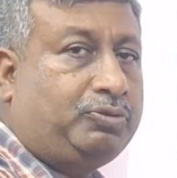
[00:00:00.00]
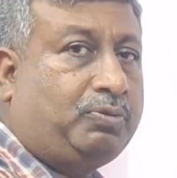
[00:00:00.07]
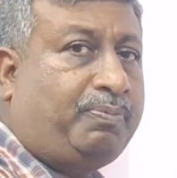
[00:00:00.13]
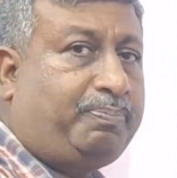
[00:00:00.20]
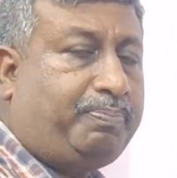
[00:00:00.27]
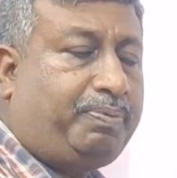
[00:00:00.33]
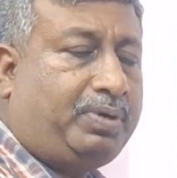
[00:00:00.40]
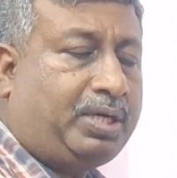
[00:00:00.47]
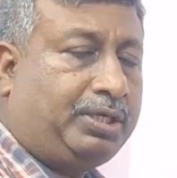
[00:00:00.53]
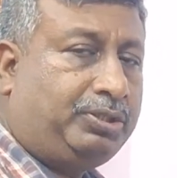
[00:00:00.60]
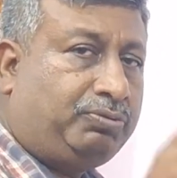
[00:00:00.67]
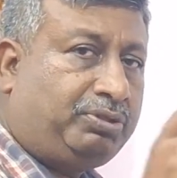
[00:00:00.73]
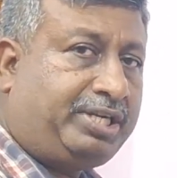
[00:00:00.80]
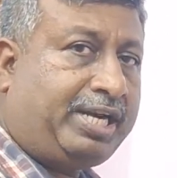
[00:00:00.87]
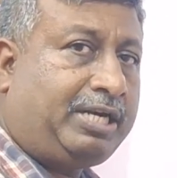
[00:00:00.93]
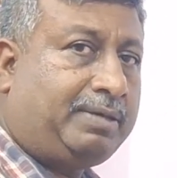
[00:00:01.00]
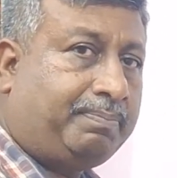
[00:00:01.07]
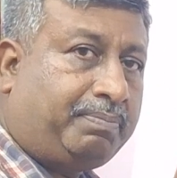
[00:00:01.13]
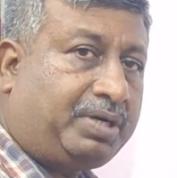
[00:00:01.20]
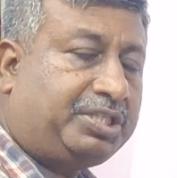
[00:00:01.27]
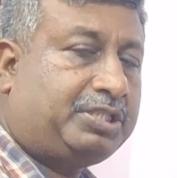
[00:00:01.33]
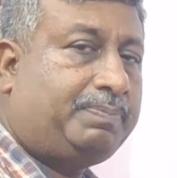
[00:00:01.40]
So nutrient
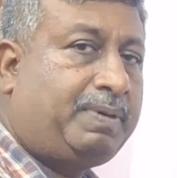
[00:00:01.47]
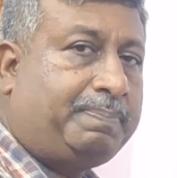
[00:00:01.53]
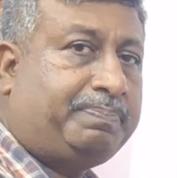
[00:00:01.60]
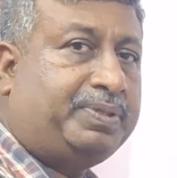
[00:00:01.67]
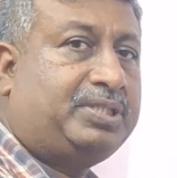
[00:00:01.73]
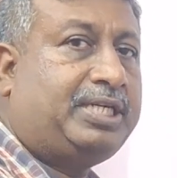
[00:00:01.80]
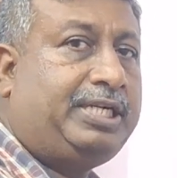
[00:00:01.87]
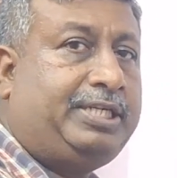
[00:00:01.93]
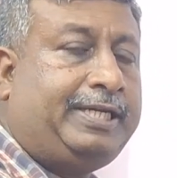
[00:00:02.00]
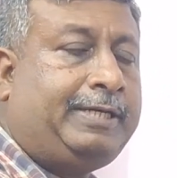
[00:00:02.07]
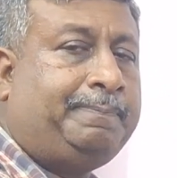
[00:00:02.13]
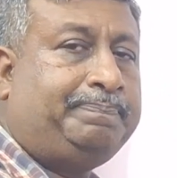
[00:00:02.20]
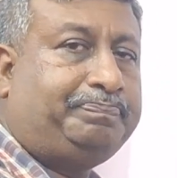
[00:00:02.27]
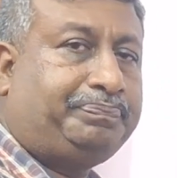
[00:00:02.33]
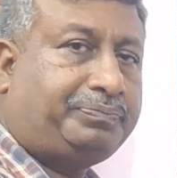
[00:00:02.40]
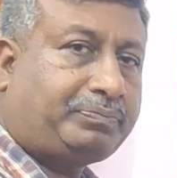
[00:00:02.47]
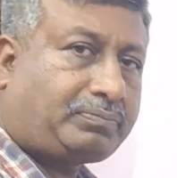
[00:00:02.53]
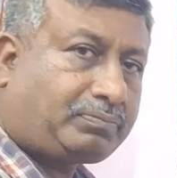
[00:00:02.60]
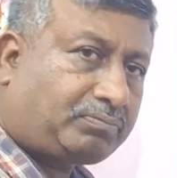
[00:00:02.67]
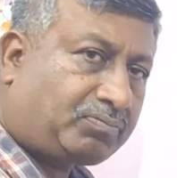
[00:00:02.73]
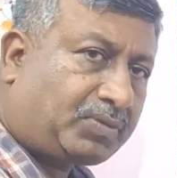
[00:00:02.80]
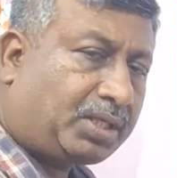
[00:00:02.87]
must be present in
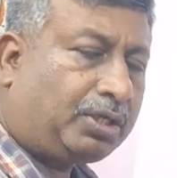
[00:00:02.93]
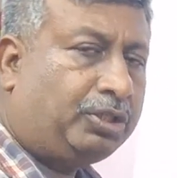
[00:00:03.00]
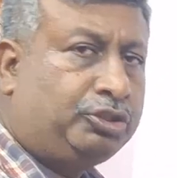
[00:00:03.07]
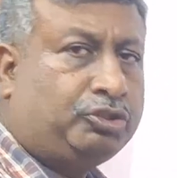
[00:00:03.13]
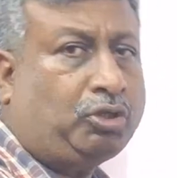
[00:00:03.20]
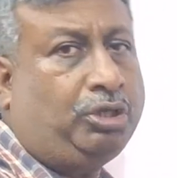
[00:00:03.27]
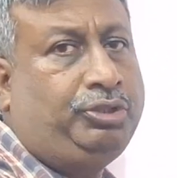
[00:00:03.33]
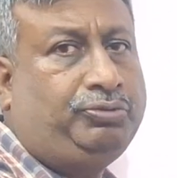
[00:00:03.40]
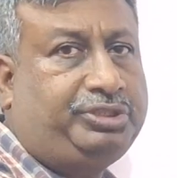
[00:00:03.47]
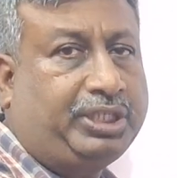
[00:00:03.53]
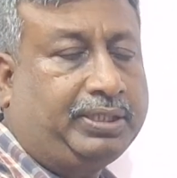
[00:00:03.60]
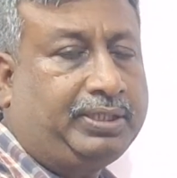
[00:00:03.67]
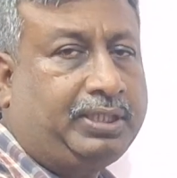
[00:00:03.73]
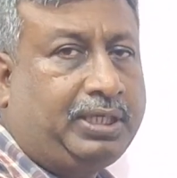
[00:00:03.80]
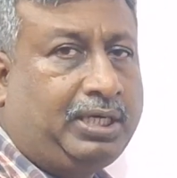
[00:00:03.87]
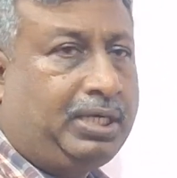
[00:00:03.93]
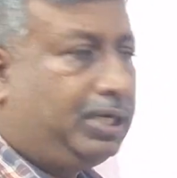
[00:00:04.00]
solution.